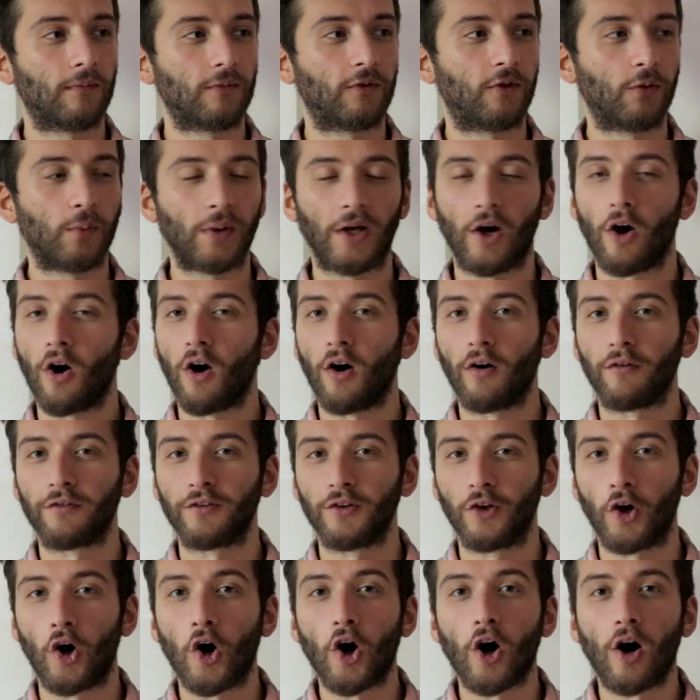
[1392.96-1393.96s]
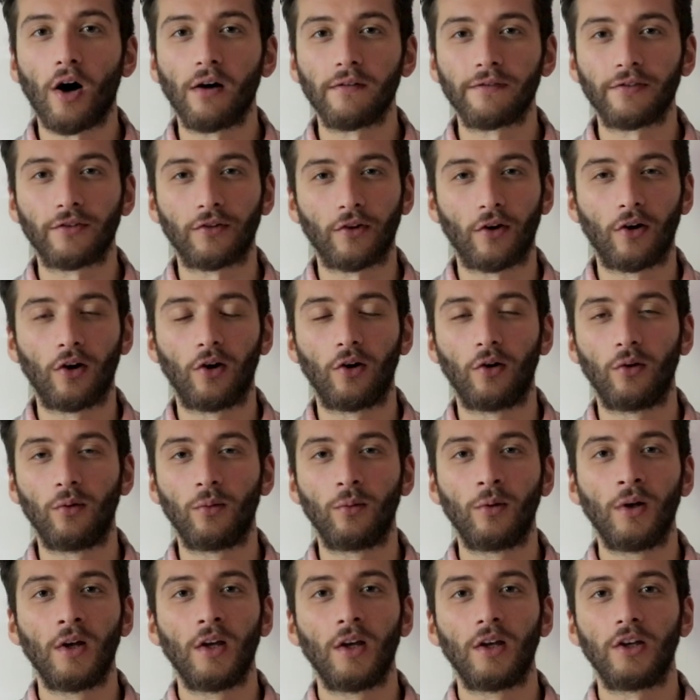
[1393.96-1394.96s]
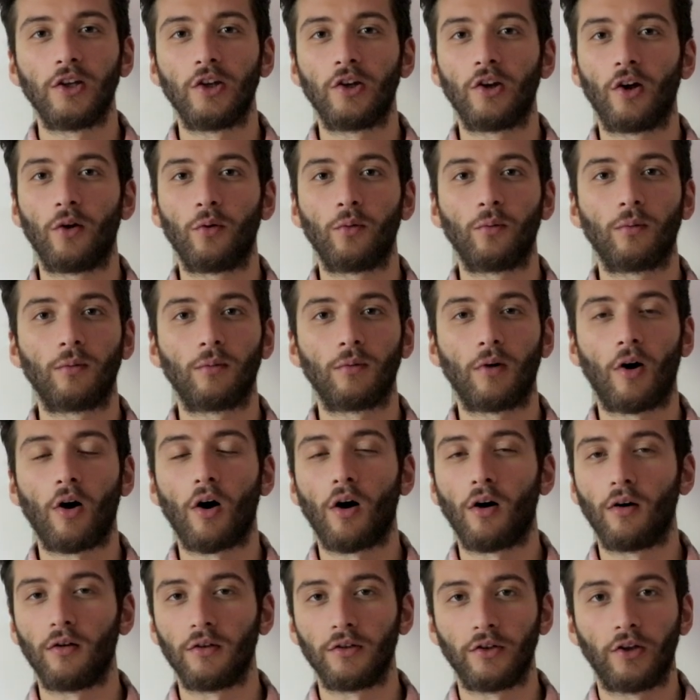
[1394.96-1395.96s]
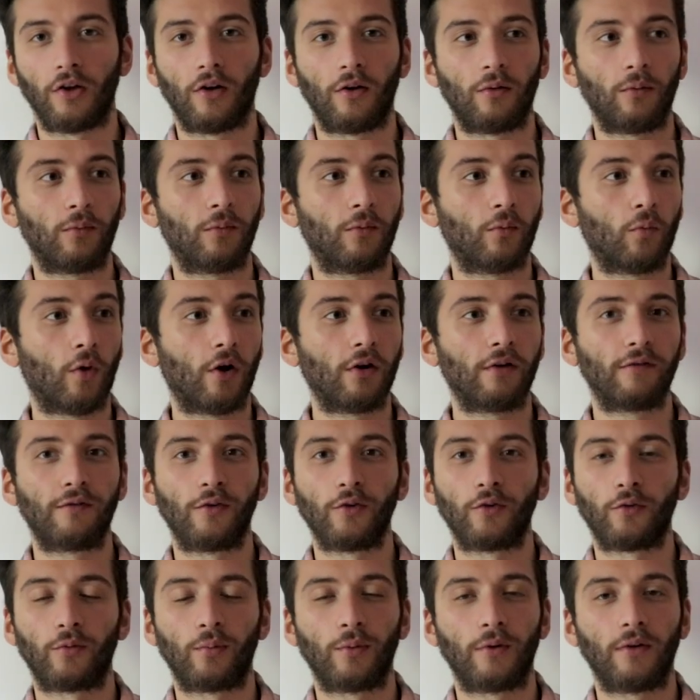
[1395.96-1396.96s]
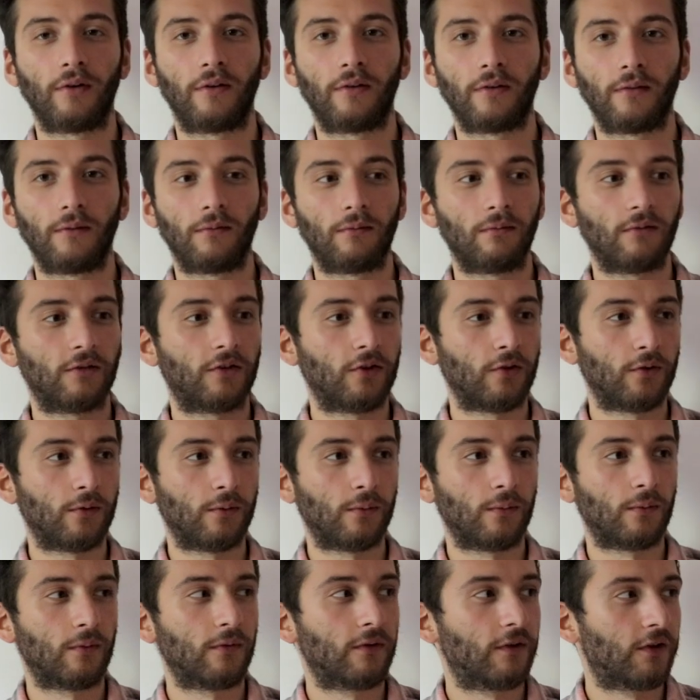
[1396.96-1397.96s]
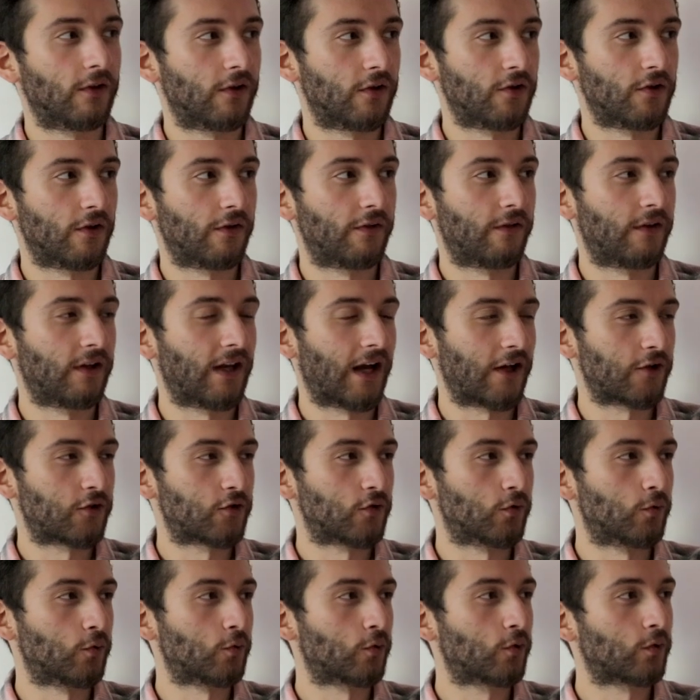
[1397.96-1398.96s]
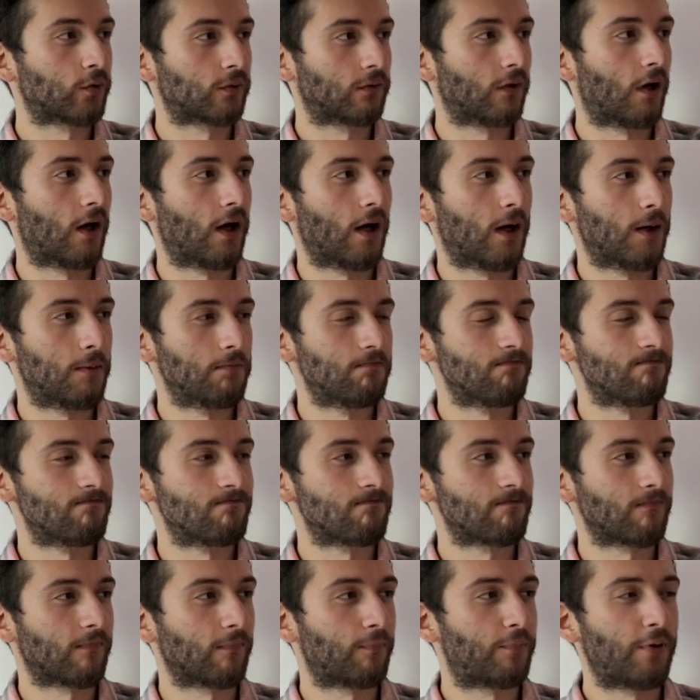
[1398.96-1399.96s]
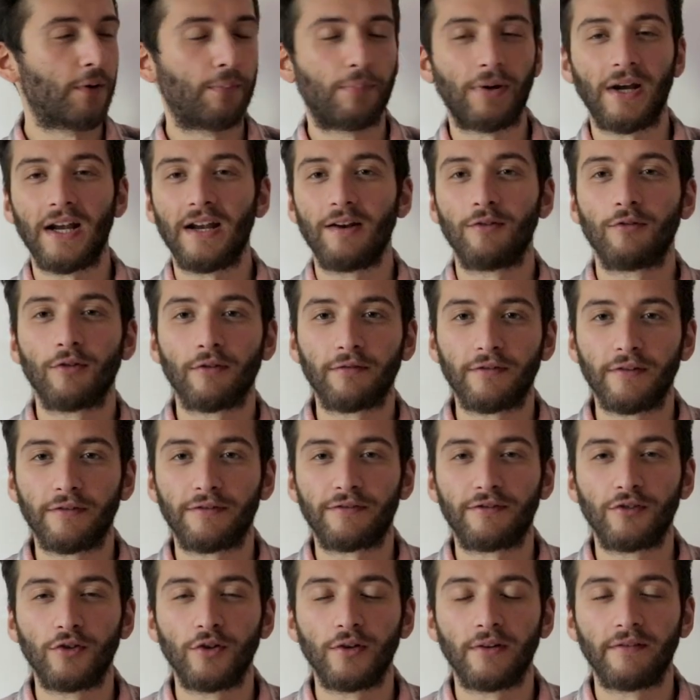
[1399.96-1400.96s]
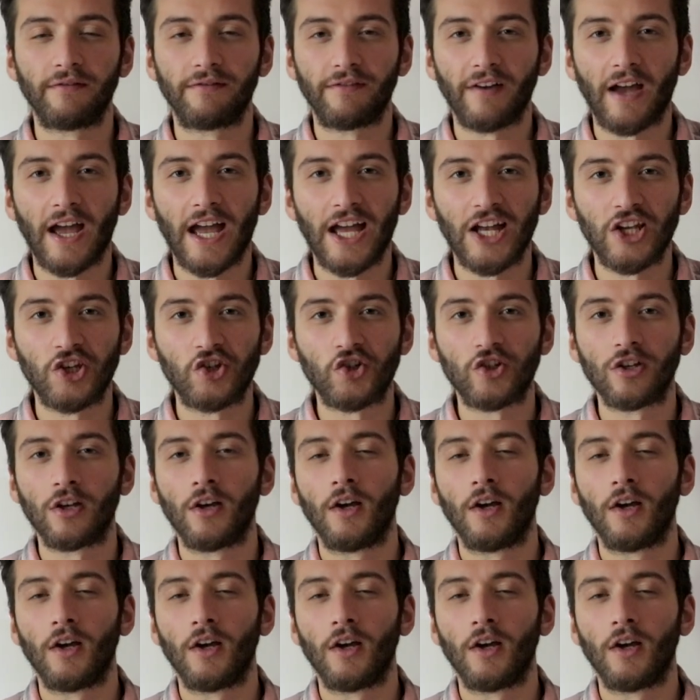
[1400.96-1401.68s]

do it halves and halves. So, you know, hot, you know, one of us would do the, the actual um, preparing of the fruit and veg